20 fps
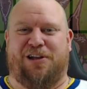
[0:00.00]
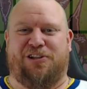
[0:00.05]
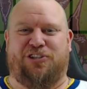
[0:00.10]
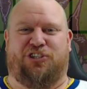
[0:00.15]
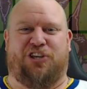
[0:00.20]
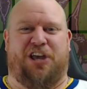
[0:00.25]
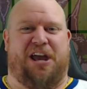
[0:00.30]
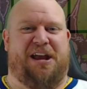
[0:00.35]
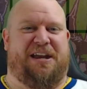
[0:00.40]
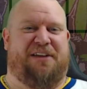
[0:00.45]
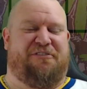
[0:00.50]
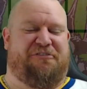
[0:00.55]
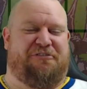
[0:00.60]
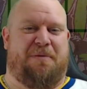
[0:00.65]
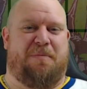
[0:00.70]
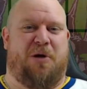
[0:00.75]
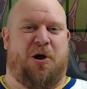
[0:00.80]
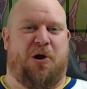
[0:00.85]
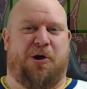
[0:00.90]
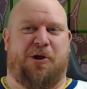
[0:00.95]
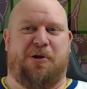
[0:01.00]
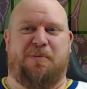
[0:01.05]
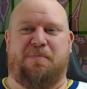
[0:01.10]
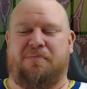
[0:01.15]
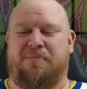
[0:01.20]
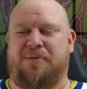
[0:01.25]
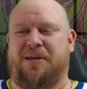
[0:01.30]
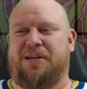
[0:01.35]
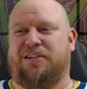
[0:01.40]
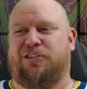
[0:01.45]
journey from
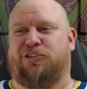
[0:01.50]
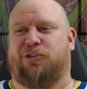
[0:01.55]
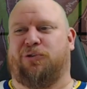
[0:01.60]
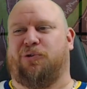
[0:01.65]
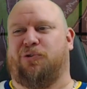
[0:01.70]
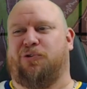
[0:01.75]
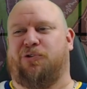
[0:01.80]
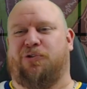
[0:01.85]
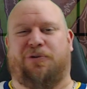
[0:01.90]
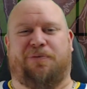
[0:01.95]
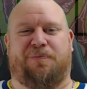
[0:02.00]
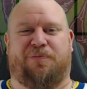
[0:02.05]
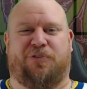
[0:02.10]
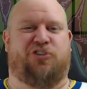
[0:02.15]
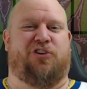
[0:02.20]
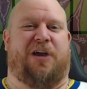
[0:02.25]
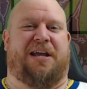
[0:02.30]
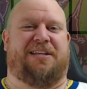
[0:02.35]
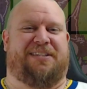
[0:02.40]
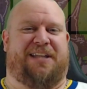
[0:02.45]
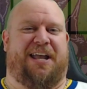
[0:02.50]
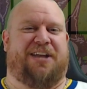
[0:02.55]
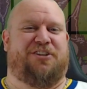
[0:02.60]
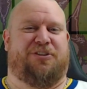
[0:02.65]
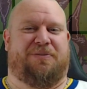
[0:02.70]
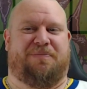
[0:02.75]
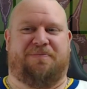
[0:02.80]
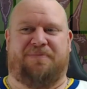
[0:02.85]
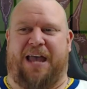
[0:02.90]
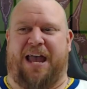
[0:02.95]
home to the train
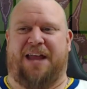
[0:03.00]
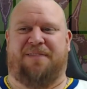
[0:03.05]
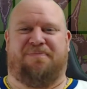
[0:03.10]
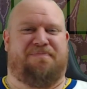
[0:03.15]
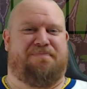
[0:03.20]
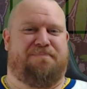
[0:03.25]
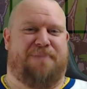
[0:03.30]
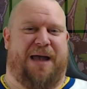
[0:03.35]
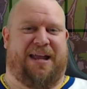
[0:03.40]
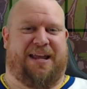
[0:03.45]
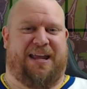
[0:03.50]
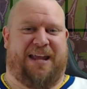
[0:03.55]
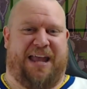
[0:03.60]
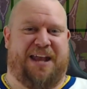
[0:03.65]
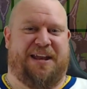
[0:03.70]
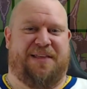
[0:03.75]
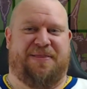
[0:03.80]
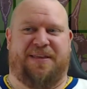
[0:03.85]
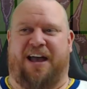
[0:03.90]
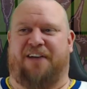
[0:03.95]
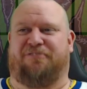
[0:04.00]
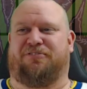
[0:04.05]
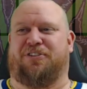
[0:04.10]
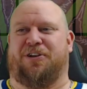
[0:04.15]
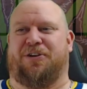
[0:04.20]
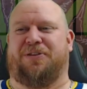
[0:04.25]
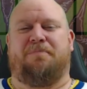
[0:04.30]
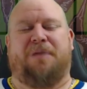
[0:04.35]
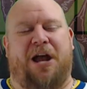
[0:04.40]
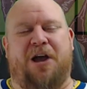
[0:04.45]
station and back again in the
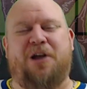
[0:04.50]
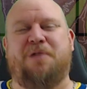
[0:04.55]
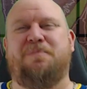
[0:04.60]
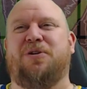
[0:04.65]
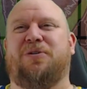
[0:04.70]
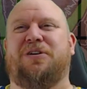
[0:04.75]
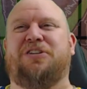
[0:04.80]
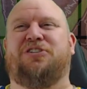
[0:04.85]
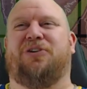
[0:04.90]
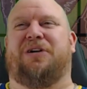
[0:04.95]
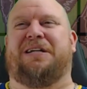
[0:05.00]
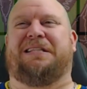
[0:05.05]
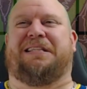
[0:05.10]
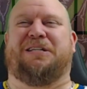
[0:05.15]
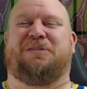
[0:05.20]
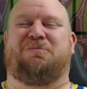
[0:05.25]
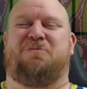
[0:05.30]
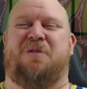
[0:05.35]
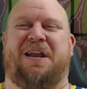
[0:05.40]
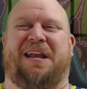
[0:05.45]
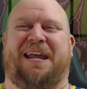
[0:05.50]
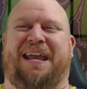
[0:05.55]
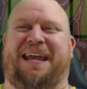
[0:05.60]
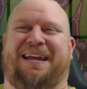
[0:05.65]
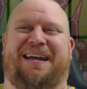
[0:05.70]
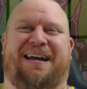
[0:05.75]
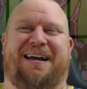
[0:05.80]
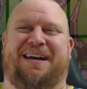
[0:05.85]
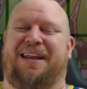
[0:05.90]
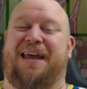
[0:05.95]
afternoon. But I hope you enjoyed this one
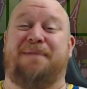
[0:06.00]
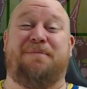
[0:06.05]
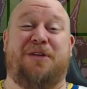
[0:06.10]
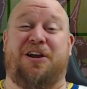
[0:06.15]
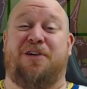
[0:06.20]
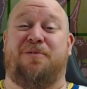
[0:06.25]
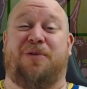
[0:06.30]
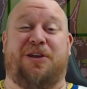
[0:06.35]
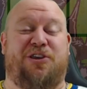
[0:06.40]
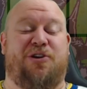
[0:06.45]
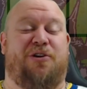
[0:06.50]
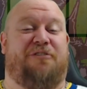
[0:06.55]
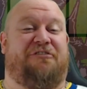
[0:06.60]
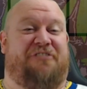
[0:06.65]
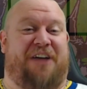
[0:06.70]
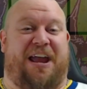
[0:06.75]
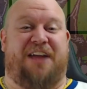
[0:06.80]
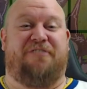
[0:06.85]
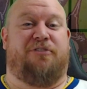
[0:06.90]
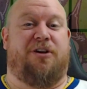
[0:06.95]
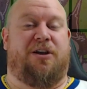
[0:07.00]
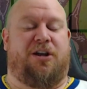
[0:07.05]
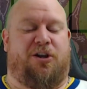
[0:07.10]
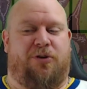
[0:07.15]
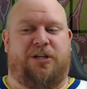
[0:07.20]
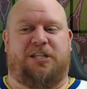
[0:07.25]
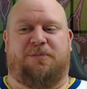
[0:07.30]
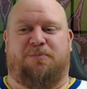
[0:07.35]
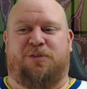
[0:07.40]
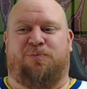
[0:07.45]
here. Let me know what your favorite
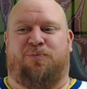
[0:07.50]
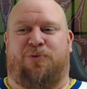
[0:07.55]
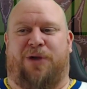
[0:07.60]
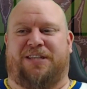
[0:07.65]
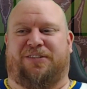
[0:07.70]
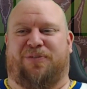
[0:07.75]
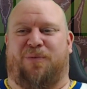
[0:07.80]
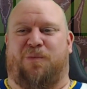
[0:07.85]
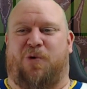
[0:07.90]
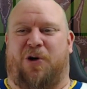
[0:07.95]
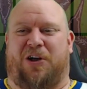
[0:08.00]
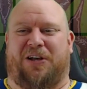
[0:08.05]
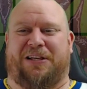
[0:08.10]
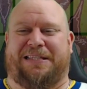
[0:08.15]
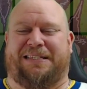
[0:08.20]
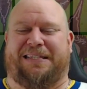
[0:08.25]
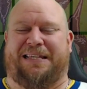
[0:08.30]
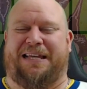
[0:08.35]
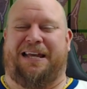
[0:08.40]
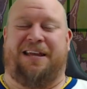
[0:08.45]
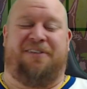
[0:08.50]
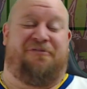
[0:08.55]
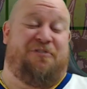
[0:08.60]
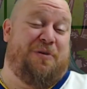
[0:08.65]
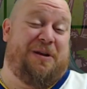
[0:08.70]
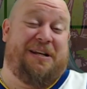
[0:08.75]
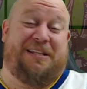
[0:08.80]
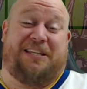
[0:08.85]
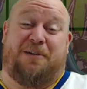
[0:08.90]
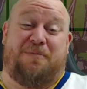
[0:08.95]
Christmas present was. If you
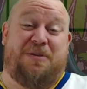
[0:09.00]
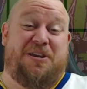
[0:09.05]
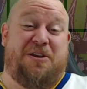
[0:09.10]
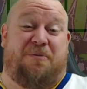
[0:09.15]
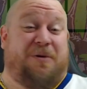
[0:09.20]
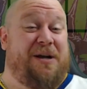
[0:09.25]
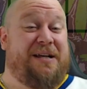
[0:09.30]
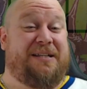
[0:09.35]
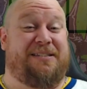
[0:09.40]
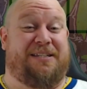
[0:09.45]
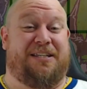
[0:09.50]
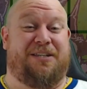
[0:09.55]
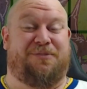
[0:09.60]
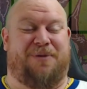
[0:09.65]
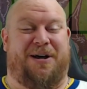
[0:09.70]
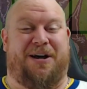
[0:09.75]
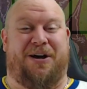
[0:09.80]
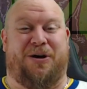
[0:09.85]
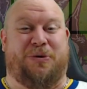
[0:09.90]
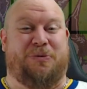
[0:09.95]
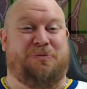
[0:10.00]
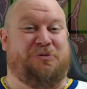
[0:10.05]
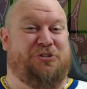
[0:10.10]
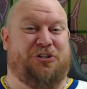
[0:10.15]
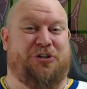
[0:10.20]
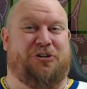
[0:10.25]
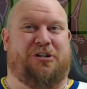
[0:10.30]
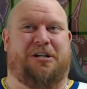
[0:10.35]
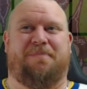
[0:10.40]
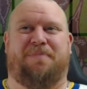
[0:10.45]
want to tell me your worst as well,
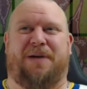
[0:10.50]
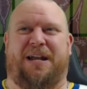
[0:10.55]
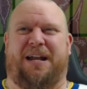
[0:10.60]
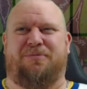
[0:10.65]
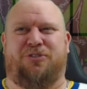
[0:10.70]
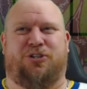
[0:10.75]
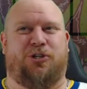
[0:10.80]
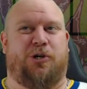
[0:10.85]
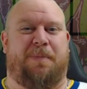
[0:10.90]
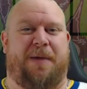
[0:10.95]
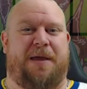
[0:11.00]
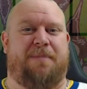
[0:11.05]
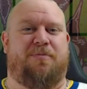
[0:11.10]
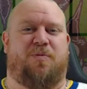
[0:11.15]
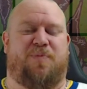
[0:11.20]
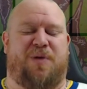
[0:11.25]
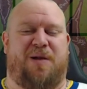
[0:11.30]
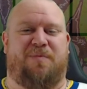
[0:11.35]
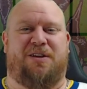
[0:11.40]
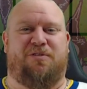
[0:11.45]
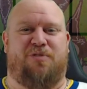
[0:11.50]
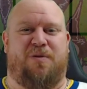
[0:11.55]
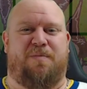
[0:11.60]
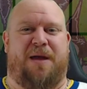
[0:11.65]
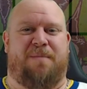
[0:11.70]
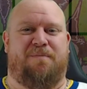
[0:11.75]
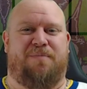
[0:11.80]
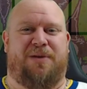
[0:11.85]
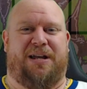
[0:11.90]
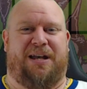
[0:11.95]
sure, but I'm sure people probably
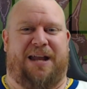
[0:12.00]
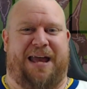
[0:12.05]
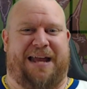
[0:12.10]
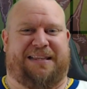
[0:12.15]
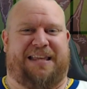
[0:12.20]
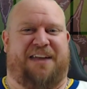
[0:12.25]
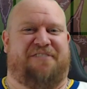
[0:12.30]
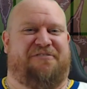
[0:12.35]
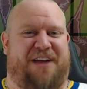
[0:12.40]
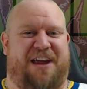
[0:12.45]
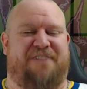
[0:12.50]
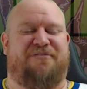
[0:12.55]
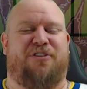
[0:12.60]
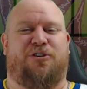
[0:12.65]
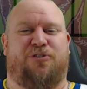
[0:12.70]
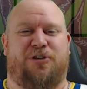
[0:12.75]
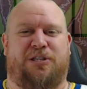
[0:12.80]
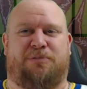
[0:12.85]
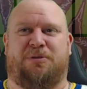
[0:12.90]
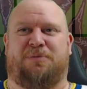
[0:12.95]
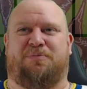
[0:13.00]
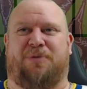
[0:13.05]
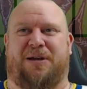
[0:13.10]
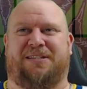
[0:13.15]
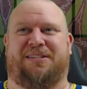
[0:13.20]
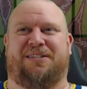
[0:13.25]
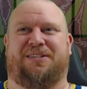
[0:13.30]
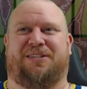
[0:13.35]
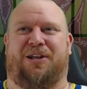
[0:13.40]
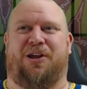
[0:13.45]
remember like their favorite Christmas
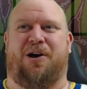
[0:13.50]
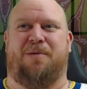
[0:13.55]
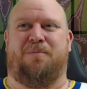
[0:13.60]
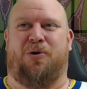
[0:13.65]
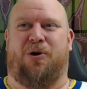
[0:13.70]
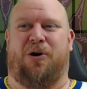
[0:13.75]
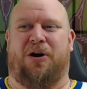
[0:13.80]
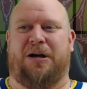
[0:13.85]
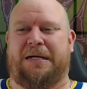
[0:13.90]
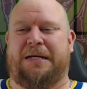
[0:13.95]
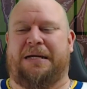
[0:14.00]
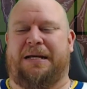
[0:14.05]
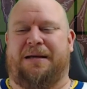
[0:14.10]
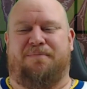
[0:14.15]
presents a lot more.